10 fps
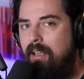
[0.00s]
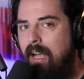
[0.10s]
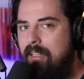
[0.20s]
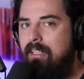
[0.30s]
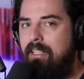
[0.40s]

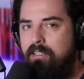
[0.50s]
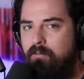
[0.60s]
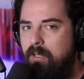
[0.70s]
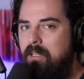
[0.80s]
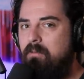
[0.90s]
I think that's
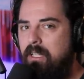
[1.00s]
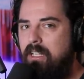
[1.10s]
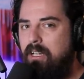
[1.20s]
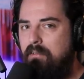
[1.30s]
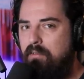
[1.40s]
really, really
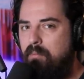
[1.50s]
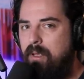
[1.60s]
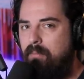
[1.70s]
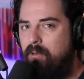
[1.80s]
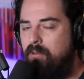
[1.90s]
good for
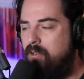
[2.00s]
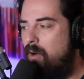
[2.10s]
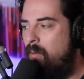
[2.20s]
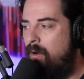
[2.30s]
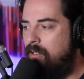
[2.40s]
people who
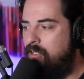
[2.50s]
don't want